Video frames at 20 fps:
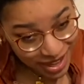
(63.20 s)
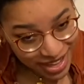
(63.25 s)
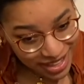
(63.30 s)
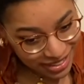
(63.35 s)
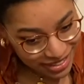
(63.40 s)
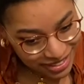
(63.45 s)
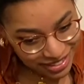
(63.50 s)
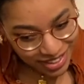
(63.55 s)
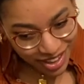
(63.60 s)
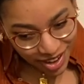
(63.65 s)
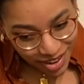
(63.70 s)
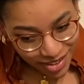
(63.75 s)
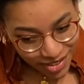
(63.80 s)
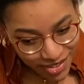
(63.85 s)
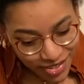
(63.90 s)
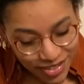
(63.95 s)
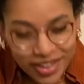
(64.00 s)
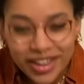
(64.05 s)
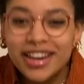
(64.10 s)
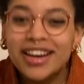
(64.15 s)

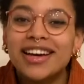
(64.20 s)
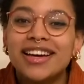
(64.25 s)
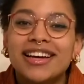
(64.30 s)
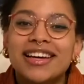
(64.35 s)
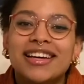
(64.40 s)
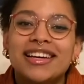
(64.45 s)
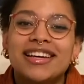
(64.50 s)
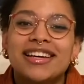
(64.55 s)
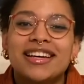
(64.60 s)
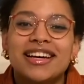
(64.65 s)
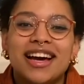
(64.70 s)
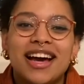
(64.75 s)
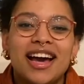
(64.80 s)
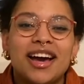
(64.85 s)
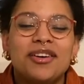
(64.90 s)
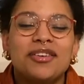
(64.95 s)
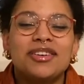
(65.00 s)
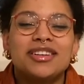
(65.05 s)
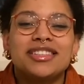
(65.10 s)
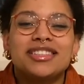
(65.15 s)
So,
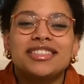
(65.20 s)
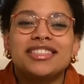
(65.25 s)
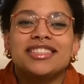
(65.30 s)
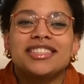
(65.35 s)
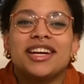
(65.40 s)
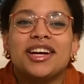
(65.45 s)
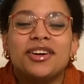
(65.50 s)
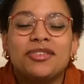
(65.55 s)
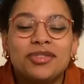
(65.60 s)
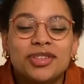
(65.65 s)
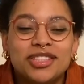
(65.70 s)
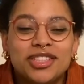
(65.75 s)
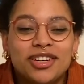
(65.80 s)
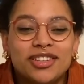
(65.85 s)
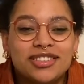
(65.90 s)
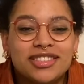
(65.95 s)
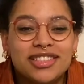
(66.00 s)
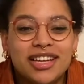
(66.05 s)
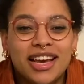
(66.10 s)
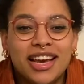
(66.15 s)
I wanted to share with y'all
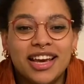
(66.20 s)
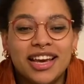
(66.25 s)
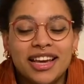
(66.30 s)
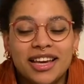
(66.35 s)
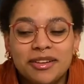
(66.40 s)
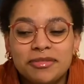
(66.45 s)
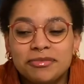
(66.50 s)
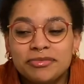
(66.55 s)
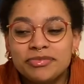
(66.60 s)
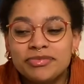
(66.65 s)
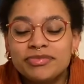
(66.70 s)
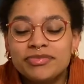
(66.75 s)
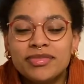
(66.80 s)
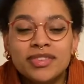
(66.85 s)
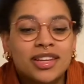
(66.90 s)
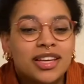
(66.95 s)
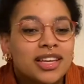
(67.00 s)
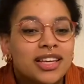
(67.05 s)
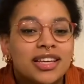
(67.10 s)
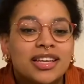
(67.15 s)
today.
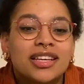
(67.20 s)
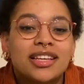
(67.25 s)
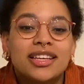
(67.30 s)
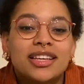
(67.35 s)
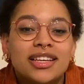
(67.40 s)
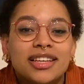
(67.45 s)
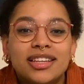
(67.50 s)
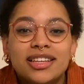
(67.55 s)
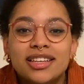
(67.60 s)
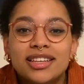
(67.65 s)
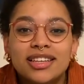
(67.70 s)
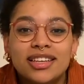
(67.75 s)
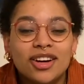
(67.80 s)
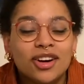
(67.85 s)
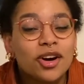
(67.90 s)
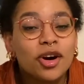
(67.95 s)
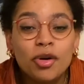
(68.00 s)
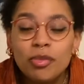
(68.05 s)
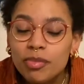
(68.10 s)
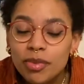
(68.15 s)

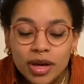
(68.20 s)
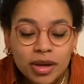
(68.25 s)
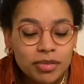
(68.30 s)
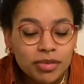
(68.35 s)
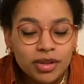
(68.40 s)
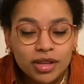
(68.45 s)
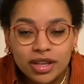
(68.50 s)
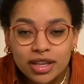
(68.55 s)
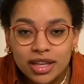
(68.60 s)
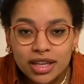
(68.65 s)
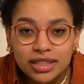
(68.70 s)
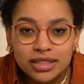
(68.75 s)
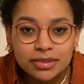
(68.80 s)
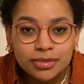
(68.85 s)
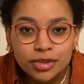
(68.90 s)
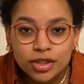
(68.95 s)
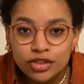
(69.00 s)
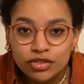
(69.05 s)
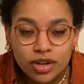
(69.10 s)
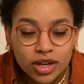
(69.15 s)
Hope maybe you can get
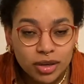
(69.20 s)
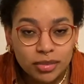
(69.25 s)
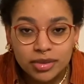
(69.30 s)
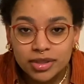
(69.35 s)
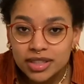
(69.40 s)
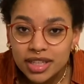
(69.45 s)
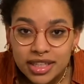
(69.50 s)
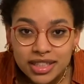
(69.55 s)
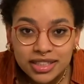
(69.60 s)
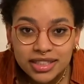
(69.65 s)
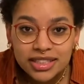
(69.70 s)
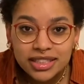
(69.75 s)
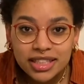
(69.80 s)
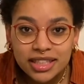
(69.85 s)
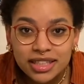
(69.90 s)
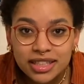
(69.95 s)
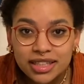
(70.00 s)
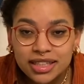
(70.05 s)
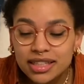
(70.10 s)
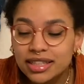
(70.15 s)
some good recommendations
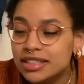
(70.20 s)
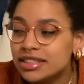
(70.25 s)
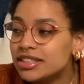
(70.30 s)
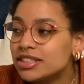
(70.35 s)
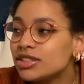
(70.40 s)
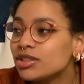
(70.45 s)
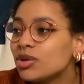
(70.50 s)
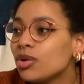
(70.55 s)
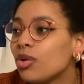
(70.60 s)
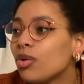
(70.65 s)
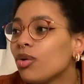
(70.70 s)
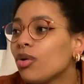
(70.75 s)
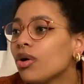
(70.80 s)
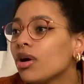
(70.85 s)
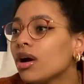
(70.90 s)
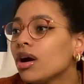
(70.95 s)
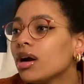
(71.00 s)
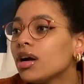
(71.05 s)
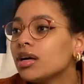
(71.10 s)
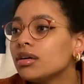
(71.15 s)
out of this,
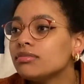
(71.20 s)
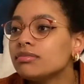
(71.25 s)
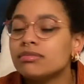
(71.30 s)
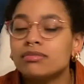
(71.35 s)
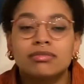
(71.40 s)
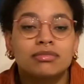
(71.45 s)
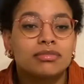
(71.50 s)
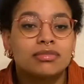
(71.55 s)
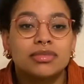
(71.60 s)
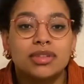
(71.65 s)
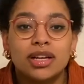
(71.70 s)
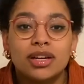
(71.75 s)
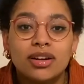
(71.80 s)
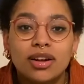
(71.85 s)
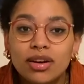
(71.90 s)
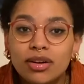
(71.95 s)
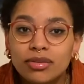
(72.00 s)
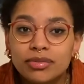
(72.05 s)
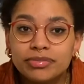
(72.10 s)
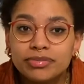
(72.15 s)
or I don't
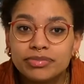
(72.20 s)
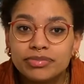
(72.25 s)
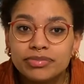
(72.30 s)
know.